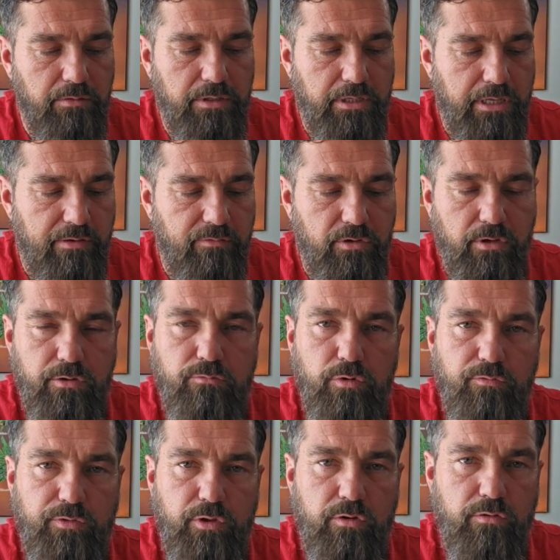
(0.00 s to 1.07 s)
I'm going to give a good
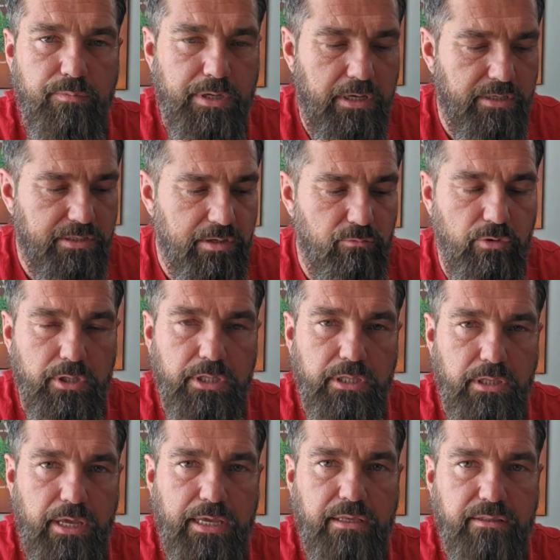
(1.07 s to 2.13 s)
review because I
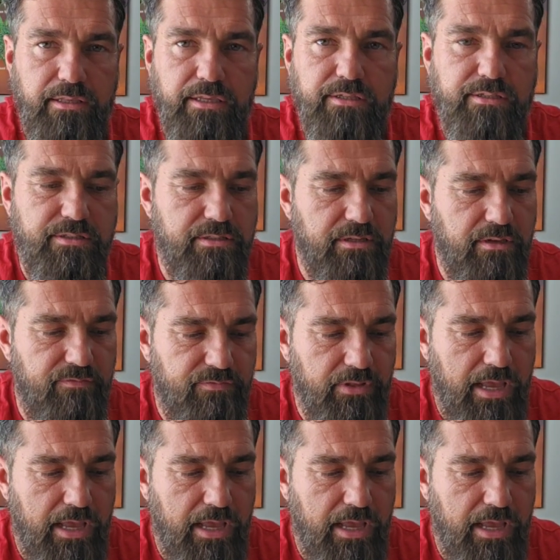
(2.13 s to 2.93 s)
really like this